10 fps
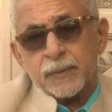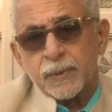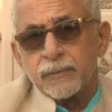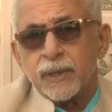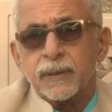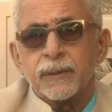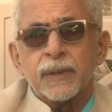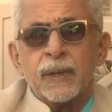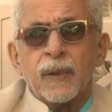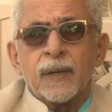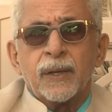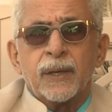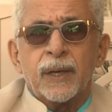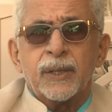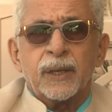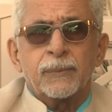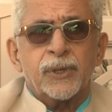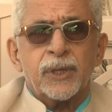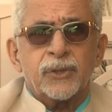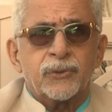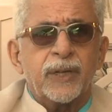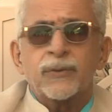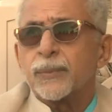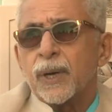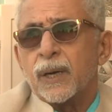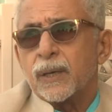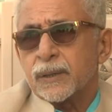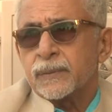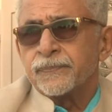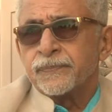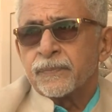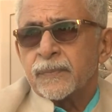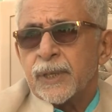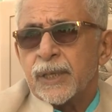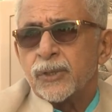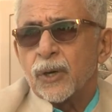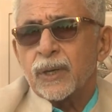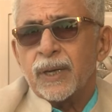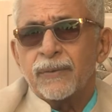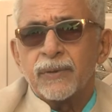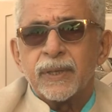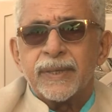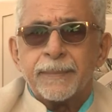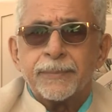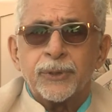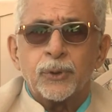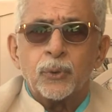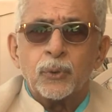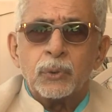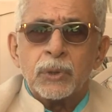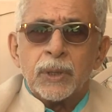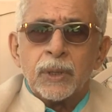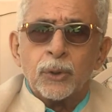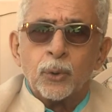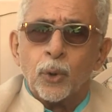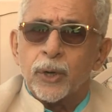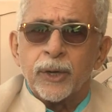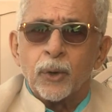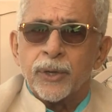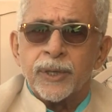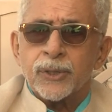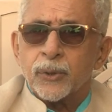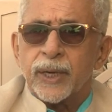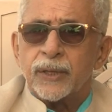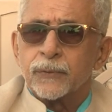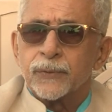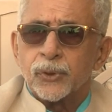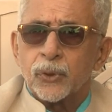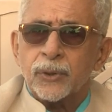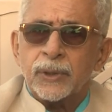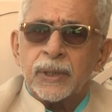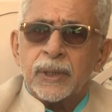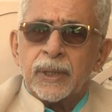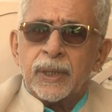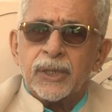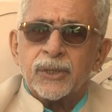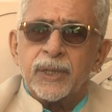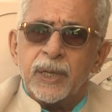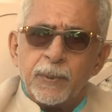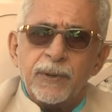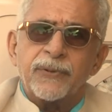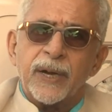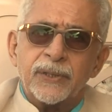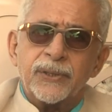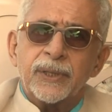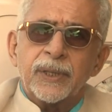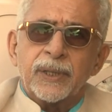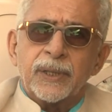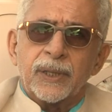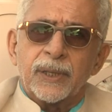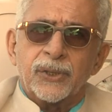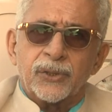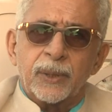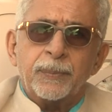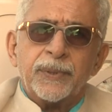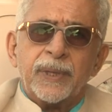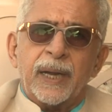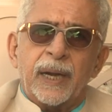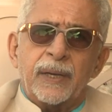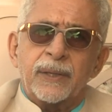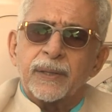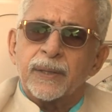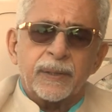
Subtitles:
has been written. It comes straight from the heart. It's not a clever attempt to hook an audience or anything of the sort. It's a deeply felt script, and